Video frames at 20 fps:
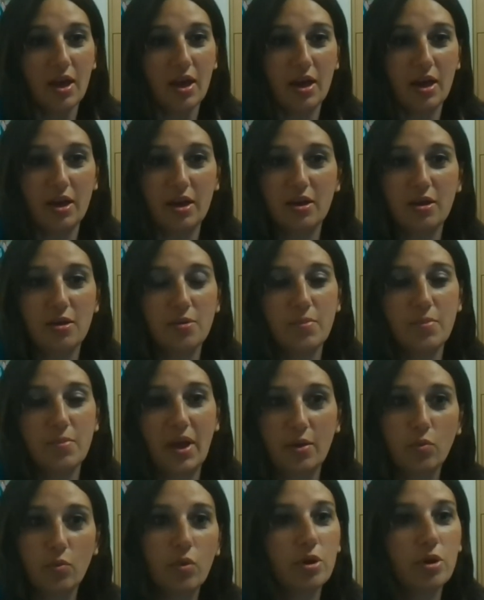
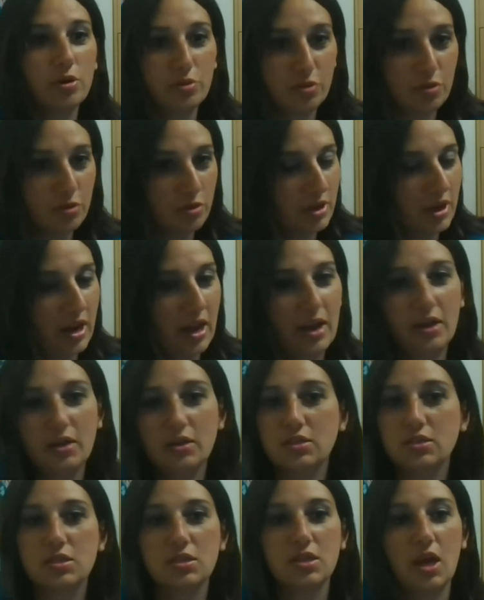And work through the
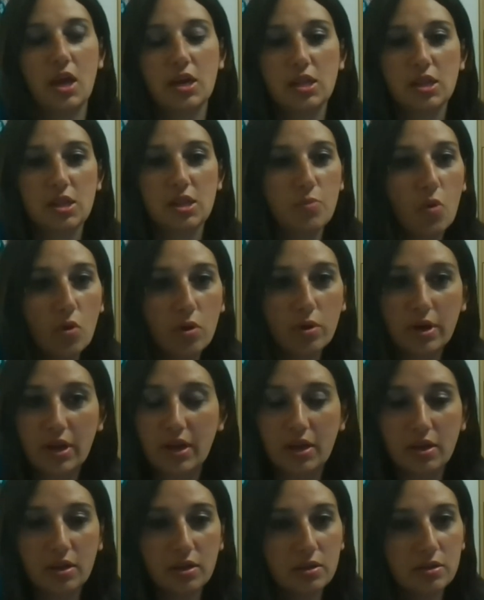night. And in the
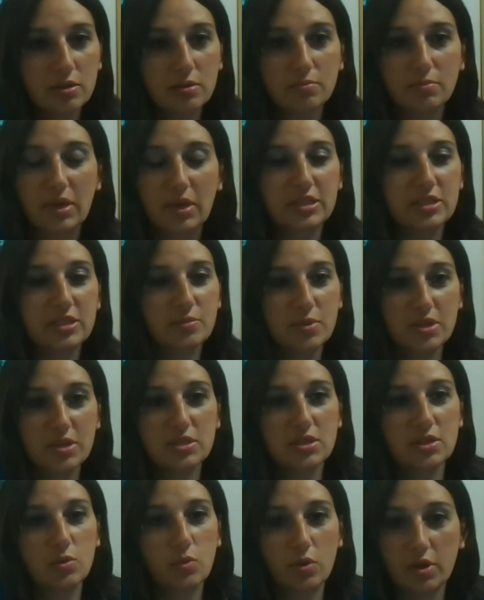morning, my
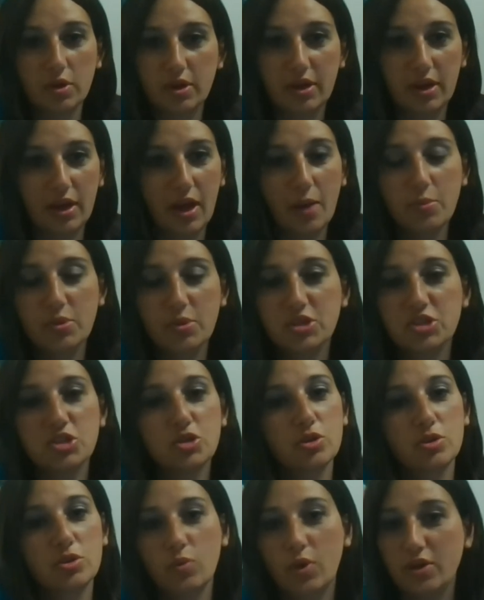domestic worker, I mean, she
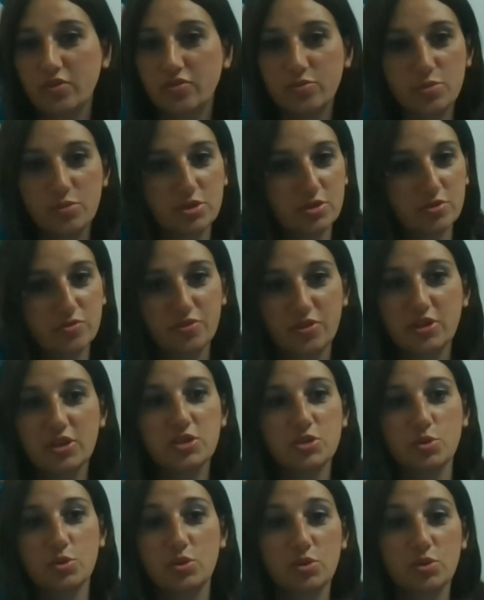couldn't wait for me to
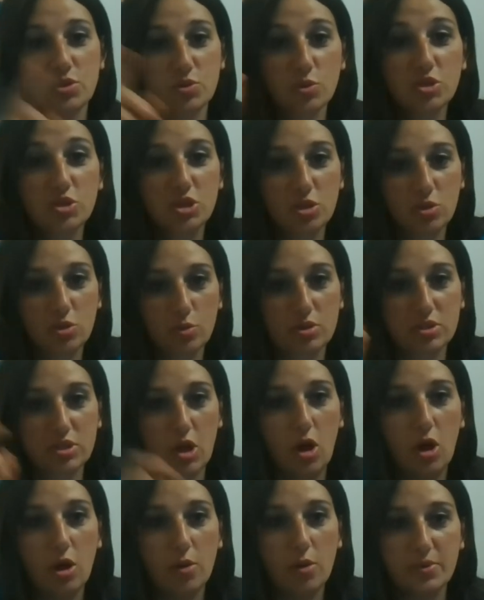finish with this, what she thought was a
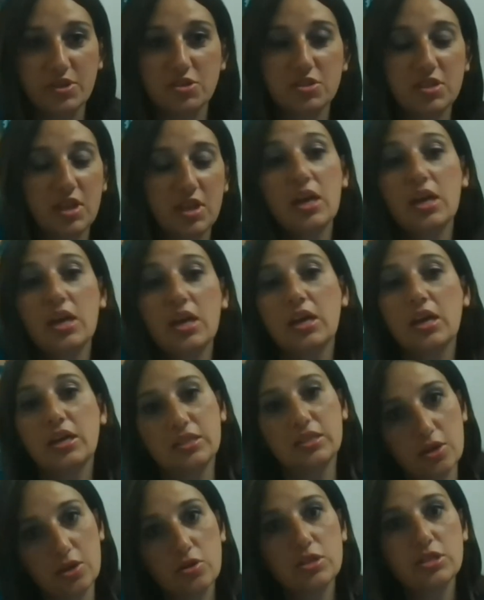hobby. She was like,
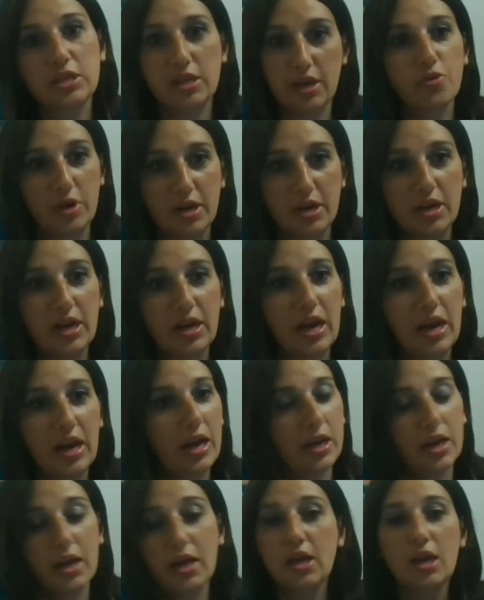seriously, enough already.
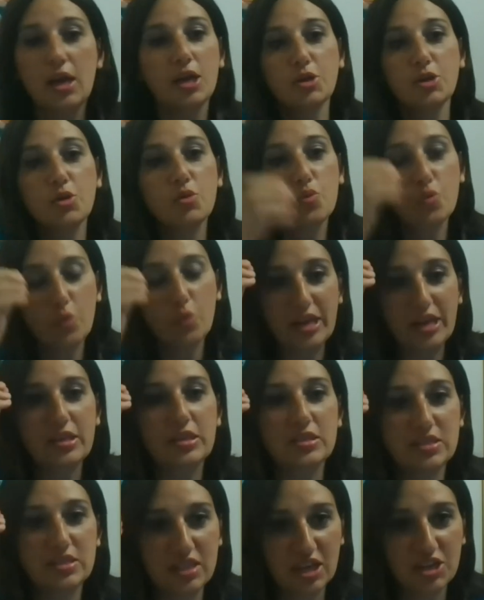Like, you wreck
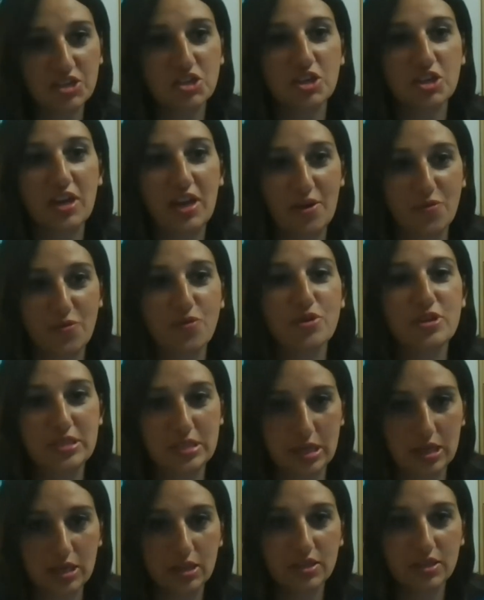this kitchen every
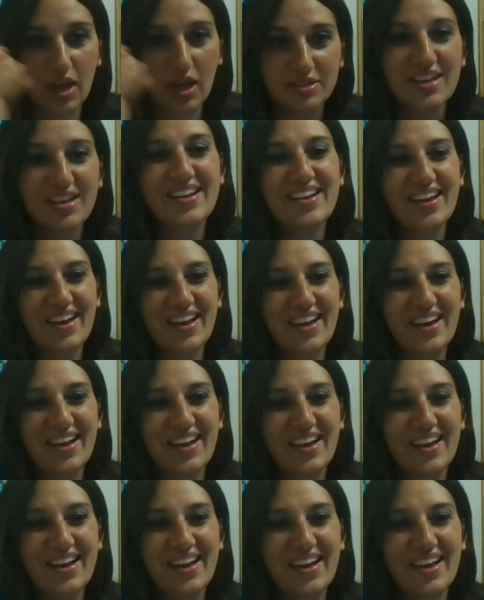single night.
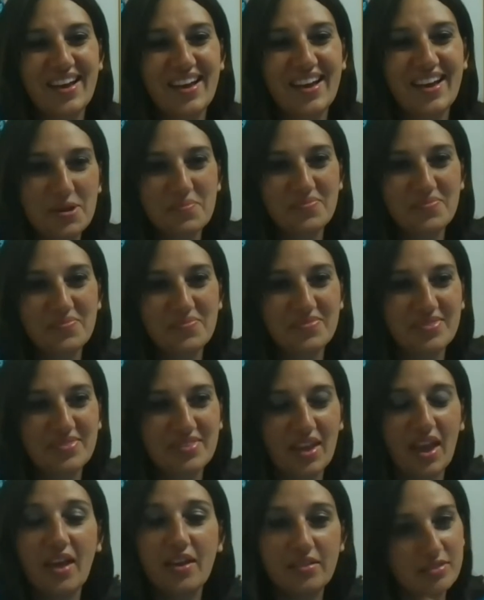
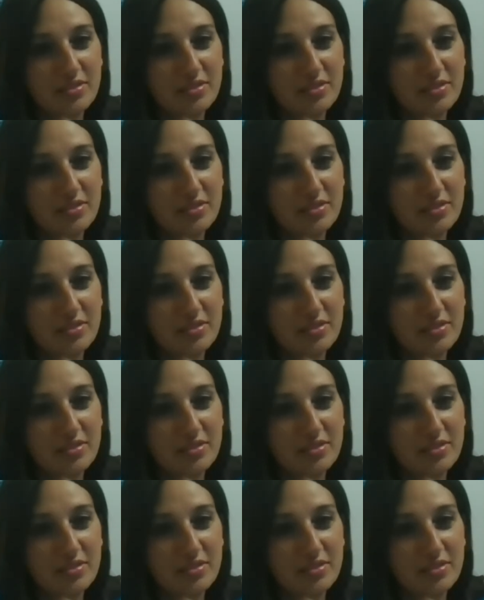And